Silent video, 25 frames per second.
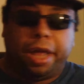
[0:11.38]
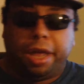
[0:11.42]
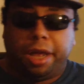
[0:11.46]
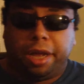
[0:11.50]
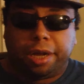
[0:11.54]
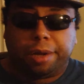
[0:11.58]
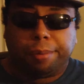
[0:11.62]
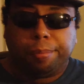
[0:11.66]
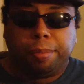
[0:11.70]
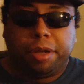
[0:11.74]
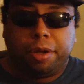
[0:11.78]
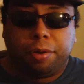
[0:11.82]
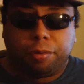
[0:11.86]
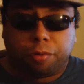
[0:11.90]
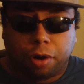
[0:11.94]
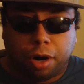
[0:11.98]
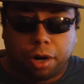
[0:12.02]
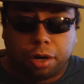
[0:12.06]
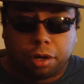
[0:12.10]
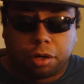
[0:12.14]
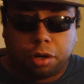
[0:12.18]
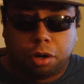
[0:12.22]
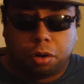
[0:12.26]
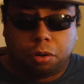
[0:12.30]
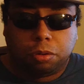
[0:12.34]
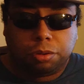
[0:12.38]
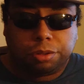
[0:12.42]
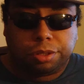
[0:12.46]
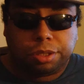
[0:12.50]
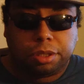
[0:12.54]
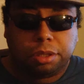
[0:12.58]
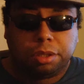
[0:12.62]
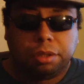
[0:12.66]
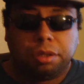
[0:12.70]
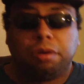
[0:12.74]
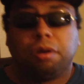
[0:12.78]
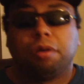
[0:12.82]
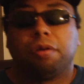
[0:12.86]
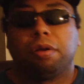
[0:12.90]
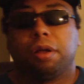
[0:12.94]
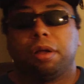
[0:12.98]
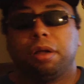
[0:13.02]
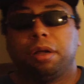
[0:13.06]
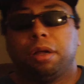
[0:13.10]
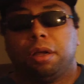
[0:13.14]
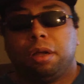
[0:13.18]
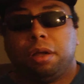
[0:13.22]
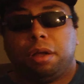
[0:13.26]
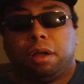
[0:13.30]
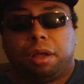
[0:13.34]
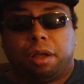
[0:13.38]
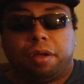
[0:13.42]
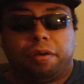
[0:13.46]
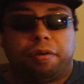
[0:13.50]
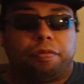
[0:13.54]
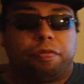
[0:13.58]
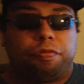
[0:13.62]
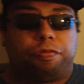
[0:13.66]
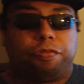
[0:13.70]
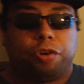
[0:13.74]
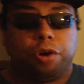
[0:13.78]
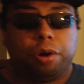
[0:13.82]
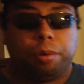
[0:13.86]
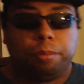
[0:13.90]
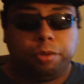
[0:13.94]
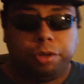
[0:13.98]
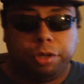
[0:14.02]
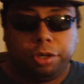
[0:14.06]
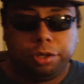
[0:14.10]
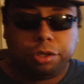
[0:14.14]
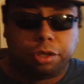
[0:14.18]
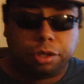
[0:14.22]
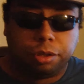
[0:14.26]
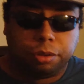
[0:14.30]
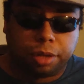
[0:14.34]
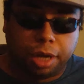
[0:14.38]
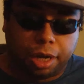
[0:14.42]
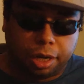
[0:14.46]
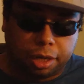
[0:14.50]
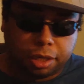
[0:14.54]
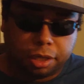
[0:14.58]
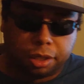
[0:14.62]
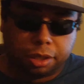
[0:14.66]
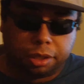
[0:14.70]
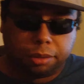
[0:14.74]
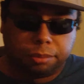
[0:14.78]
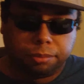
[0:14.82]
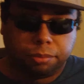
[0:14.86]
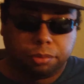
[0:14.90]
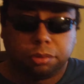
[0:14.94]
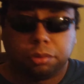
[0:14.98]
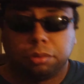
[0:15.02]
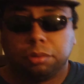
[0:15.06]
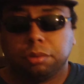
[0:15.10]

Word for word: Eggman Rock Culture from YouTube.com.